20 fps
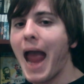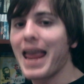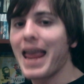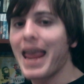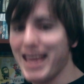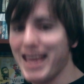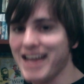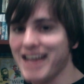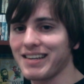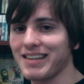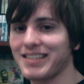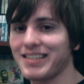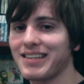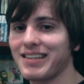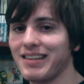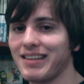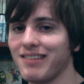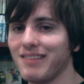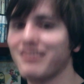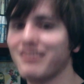
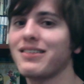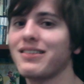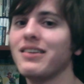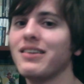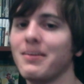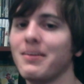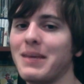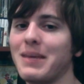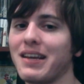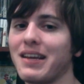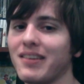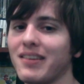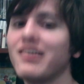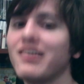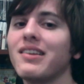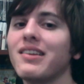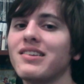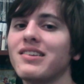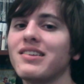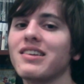Yes, you should, because
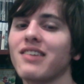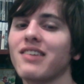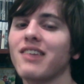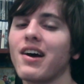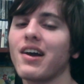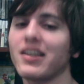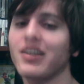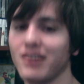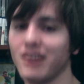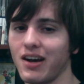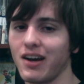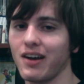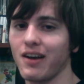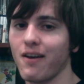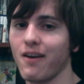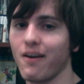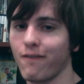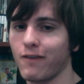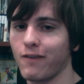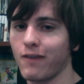it is just a
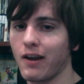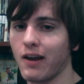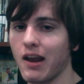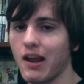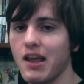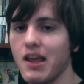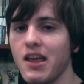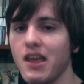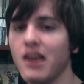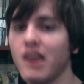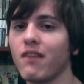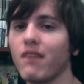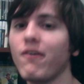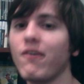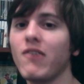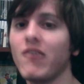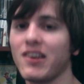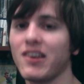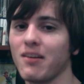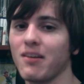ton of fun. It's
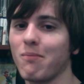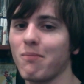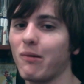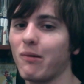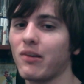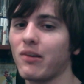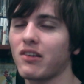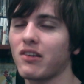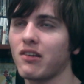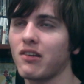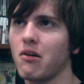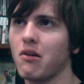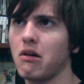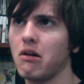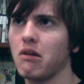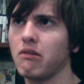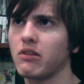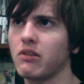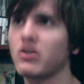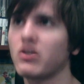very simple,
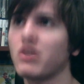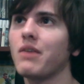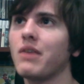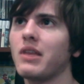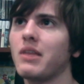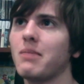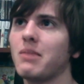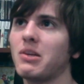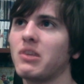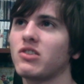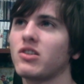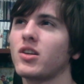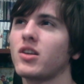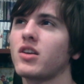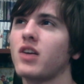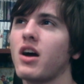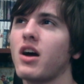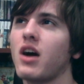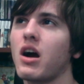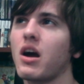so there's not really much to
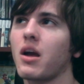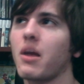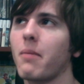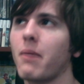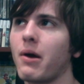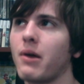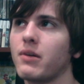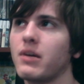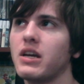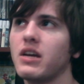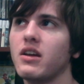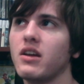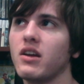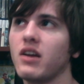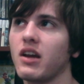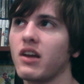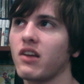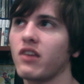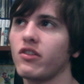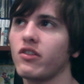talk about.
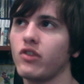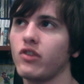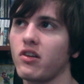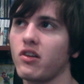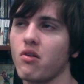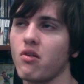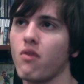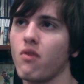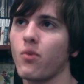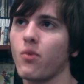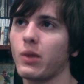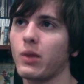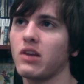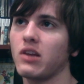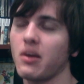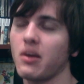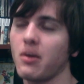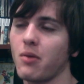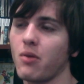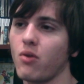I guess I'll just go over what the
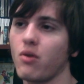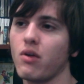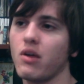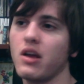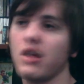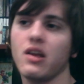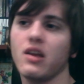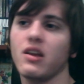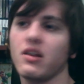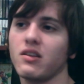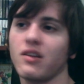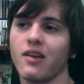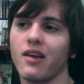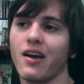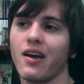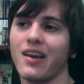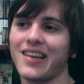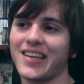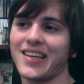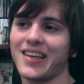demo
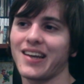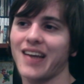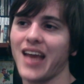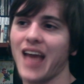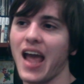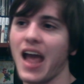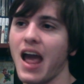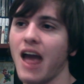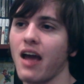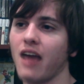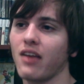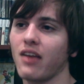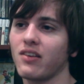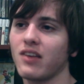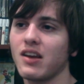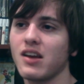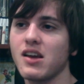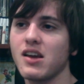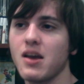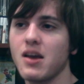does and
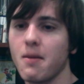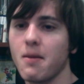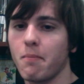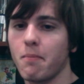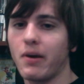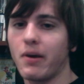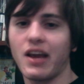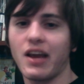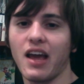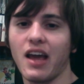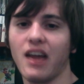has. But